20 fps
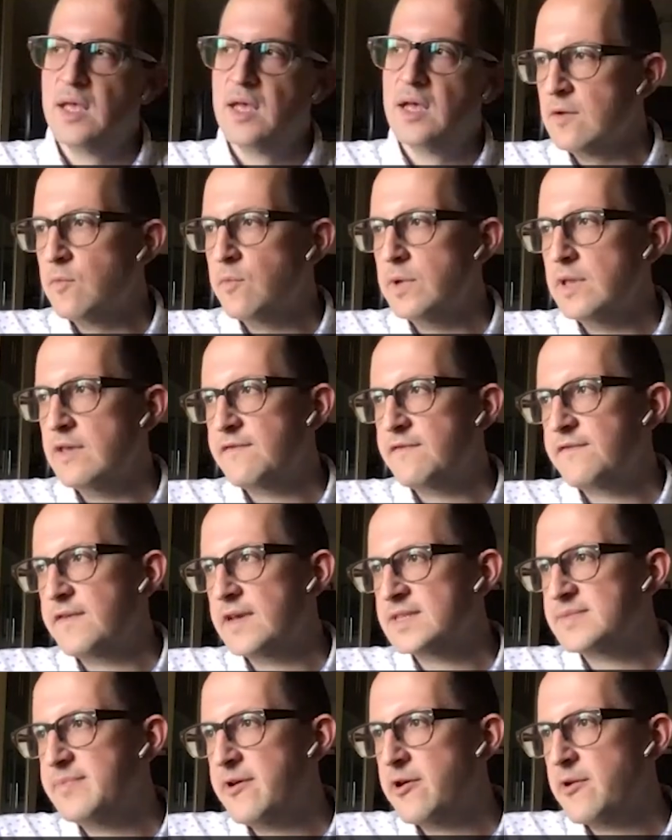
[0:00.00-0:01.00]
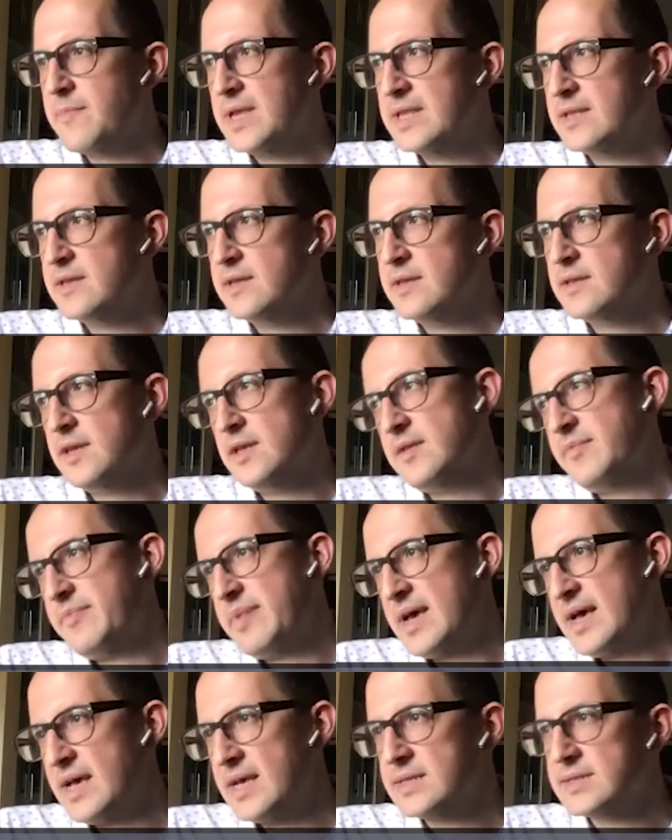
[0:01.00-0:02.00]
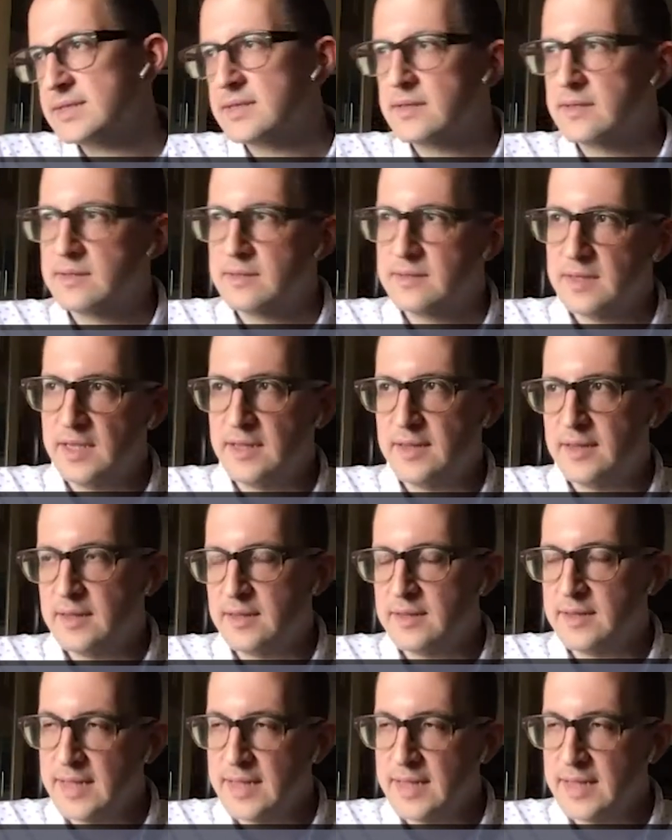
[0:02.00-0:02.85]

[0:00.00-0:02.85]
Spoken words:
We've experimented in the past, and